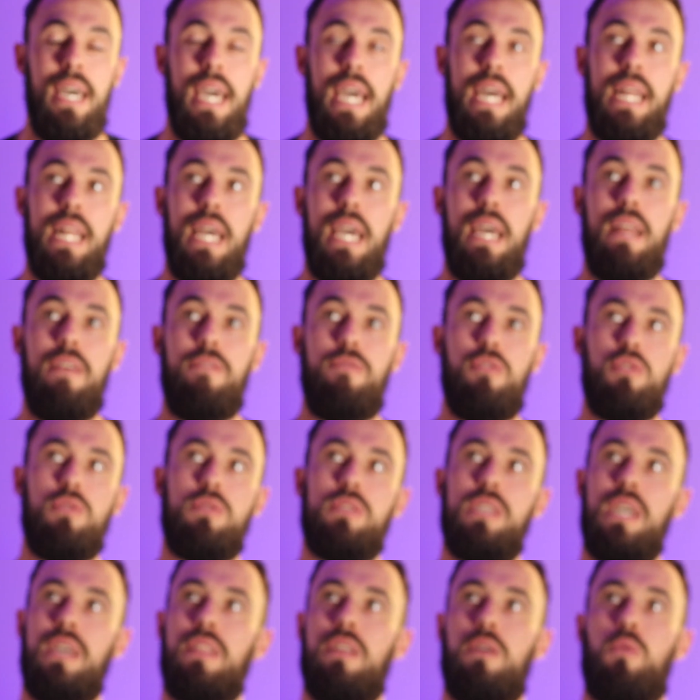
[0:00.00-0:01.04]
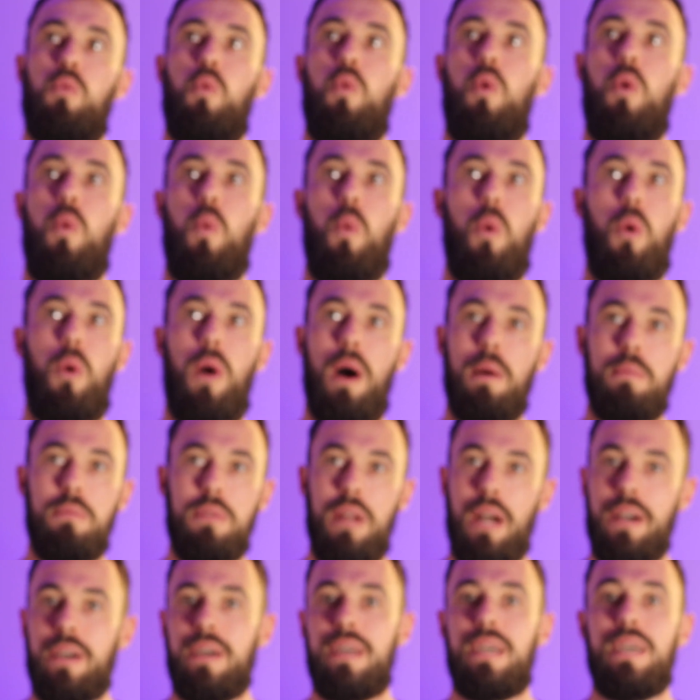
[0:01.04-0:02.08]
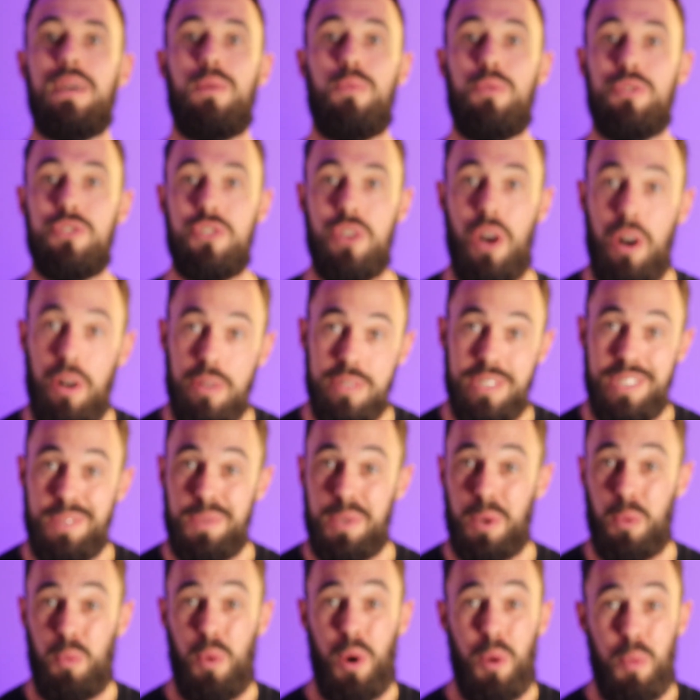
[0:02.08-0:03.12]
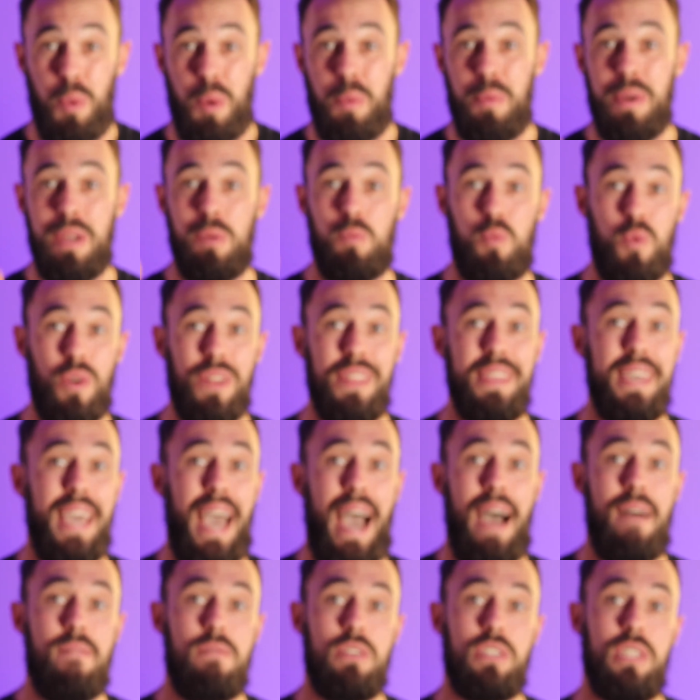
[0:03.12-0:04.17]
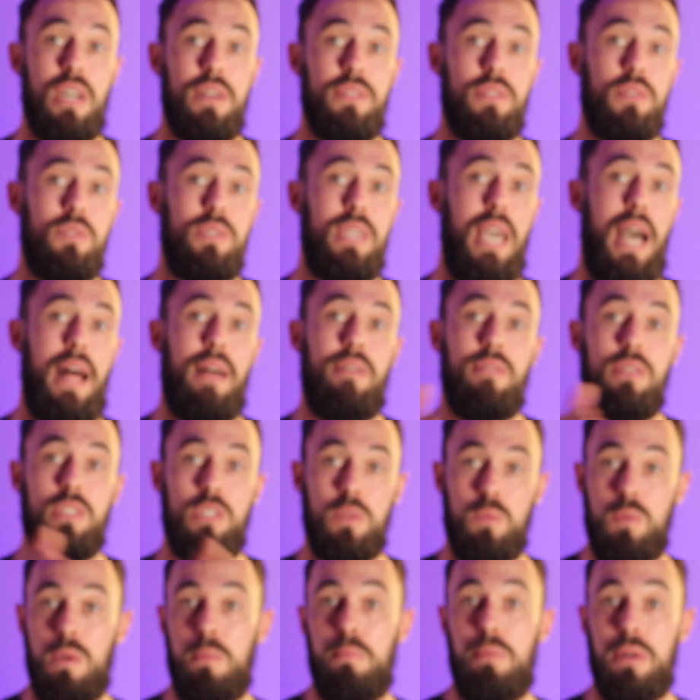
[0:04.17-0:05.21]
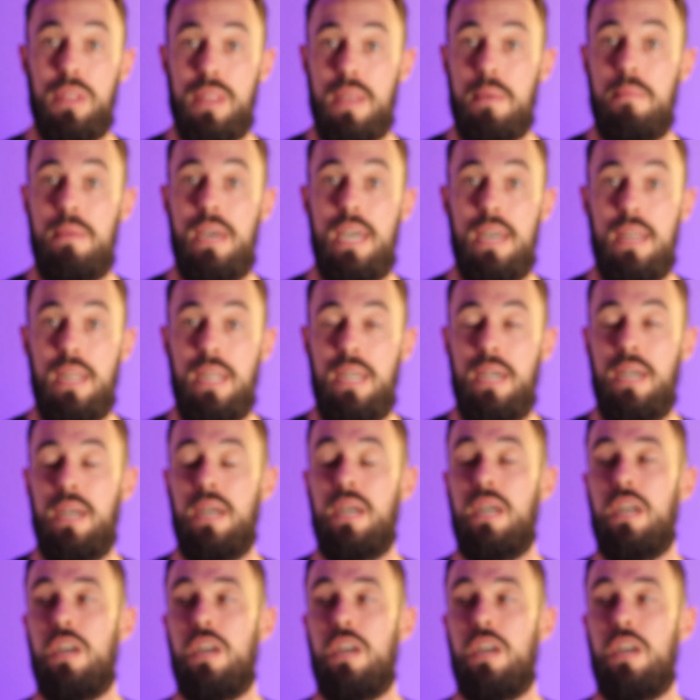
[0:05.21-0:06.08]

And if you're saying like, well, I'm not going to get results. It's like, well, when we really average out those calories and we put them in,